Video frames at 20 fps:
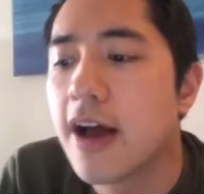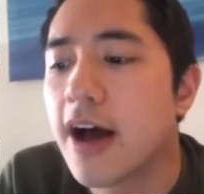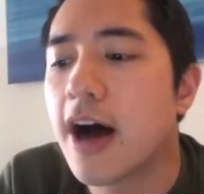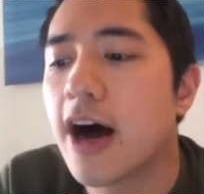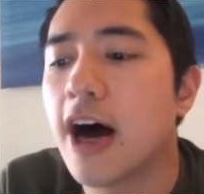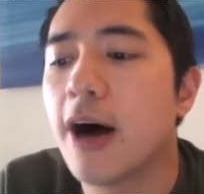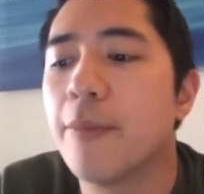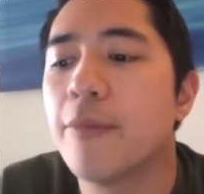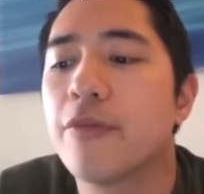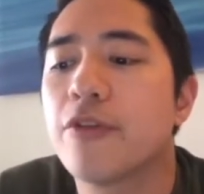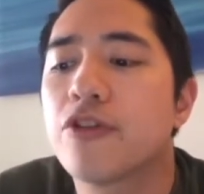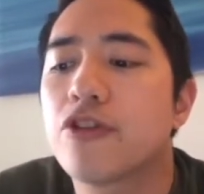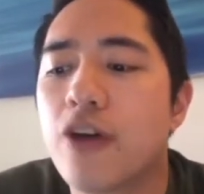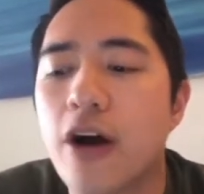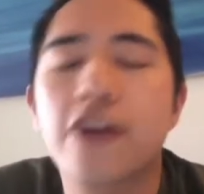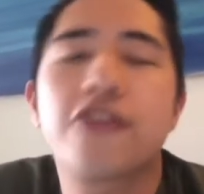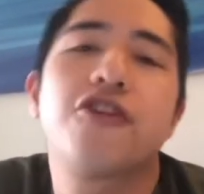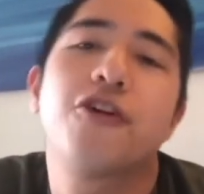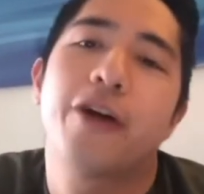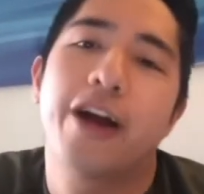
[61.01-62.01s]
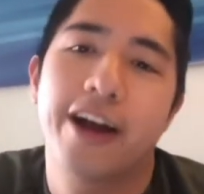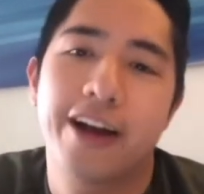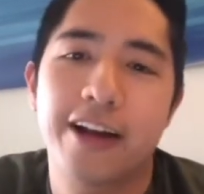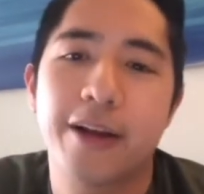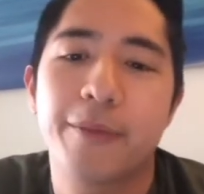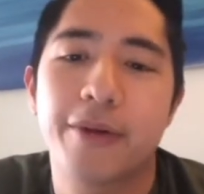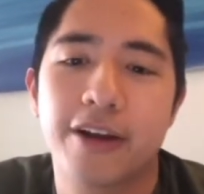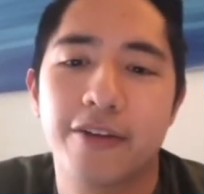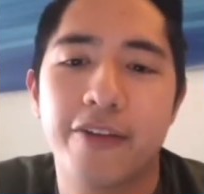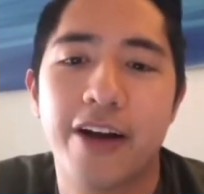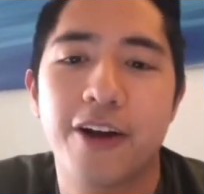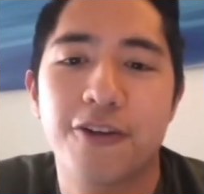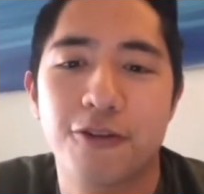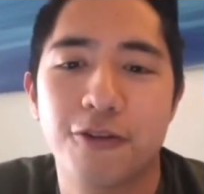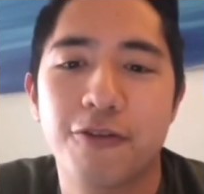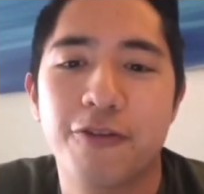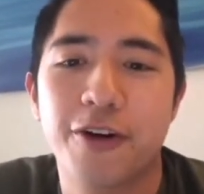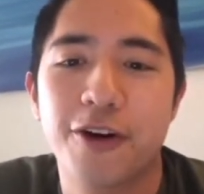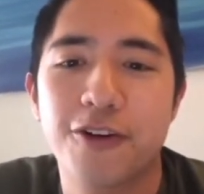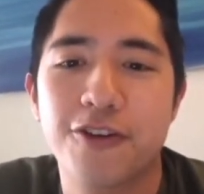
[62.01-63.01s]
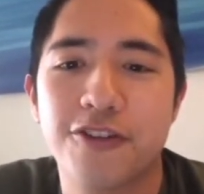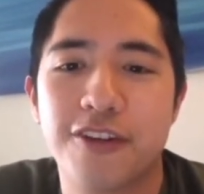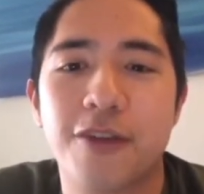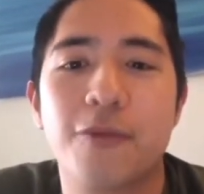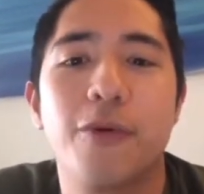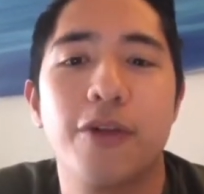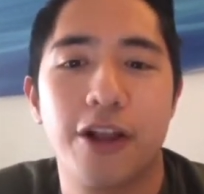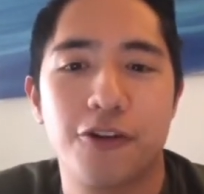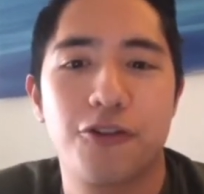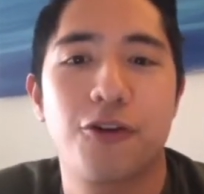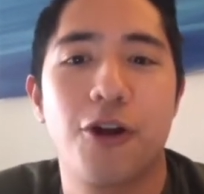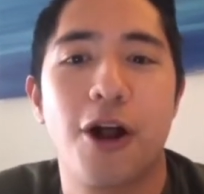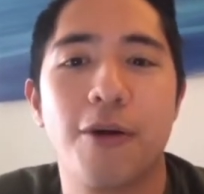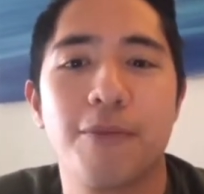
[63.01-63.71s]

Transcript: Um, talk to your academic advisor first, and we'll let you know